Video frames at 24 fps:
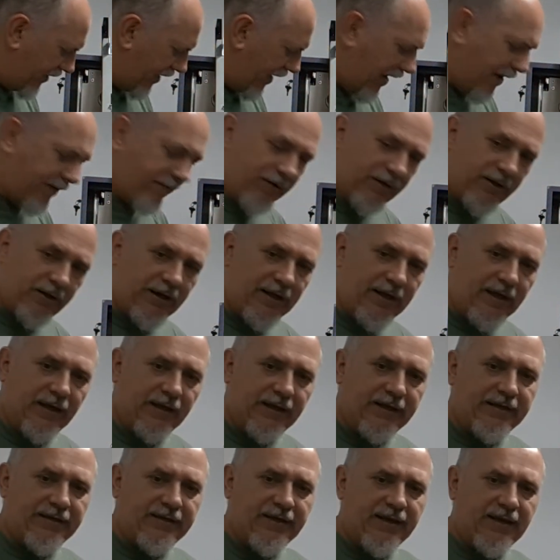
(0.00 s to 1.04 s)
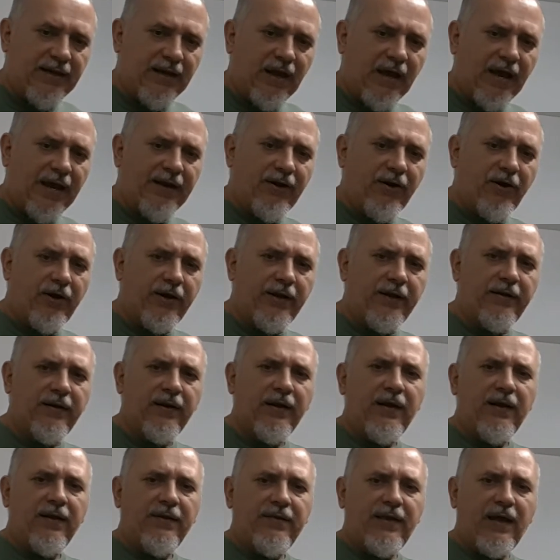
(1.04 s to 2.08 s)
is they have a little LED light on it
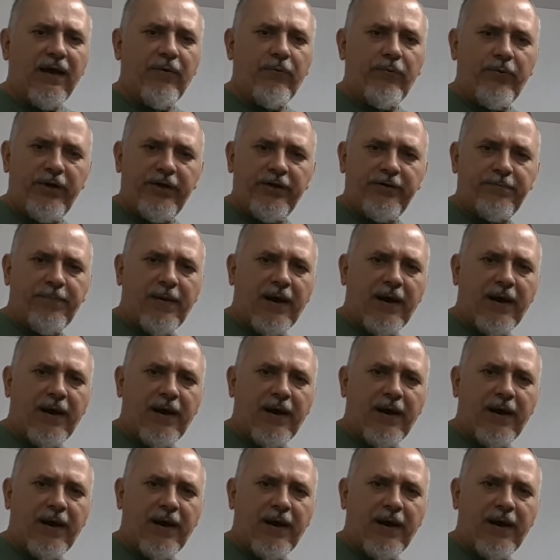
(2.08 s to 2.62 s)
that when it's